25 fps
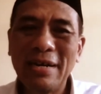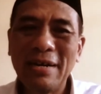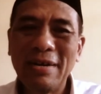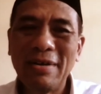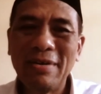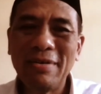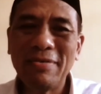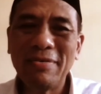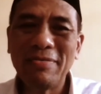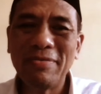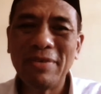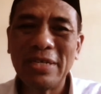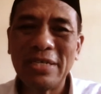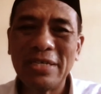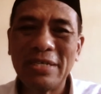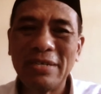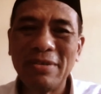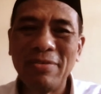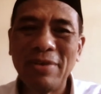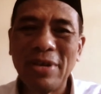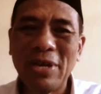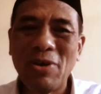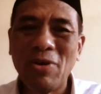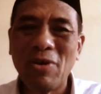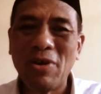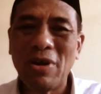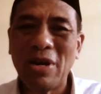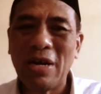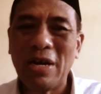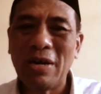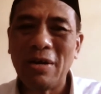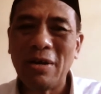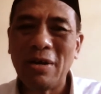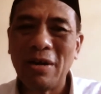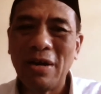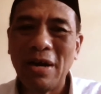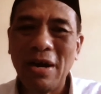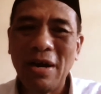what we call
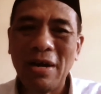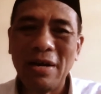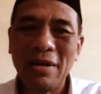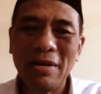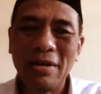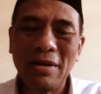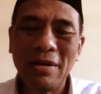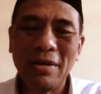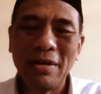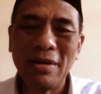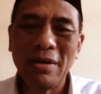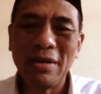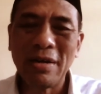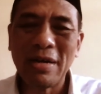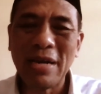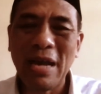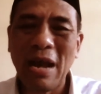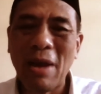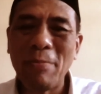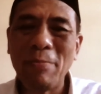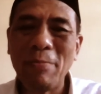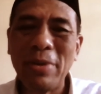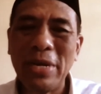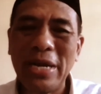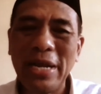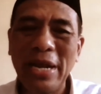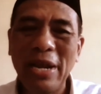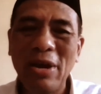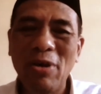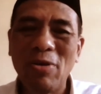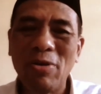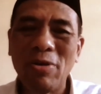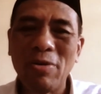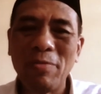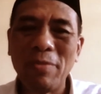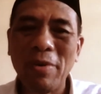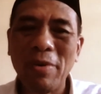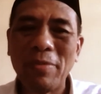company
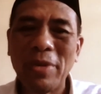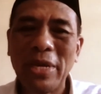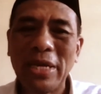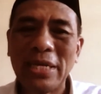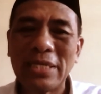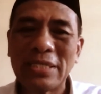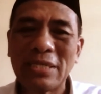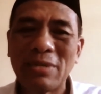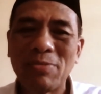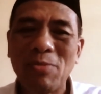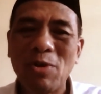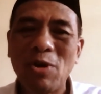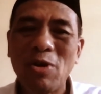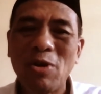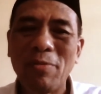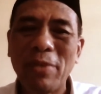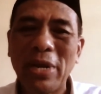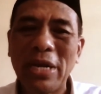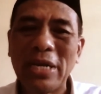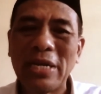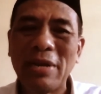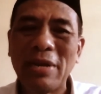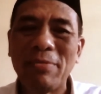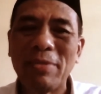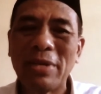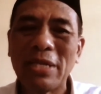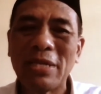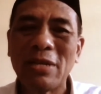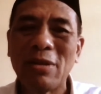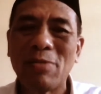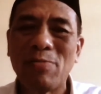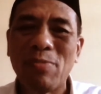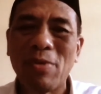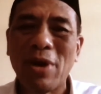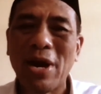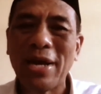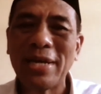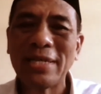or maybe small medium
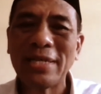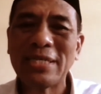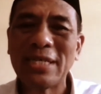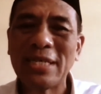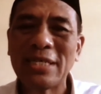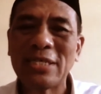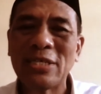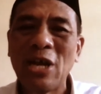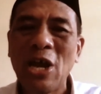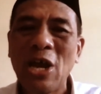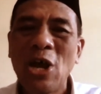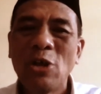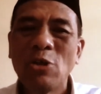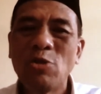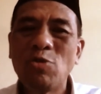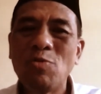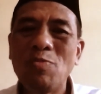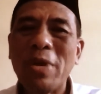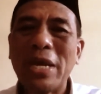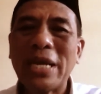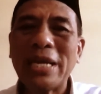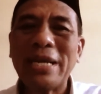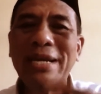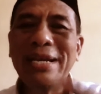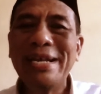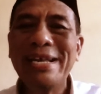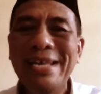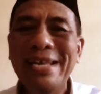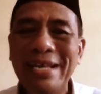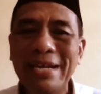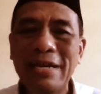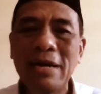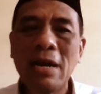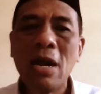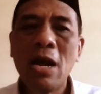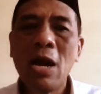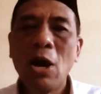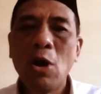enterprises to make clear
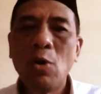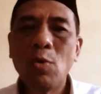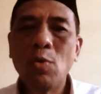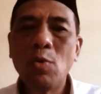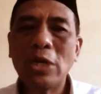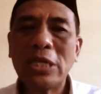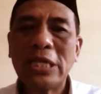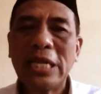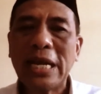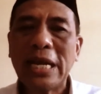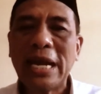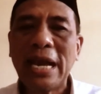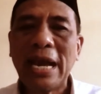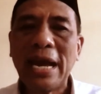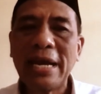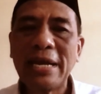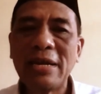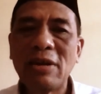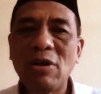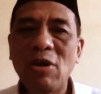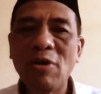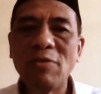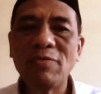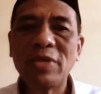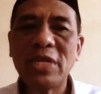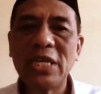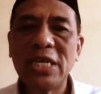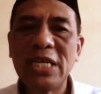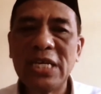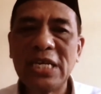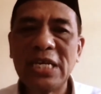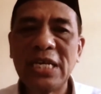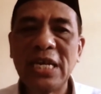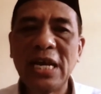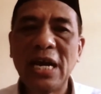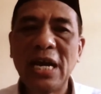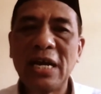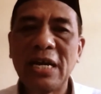what the kind of
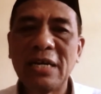the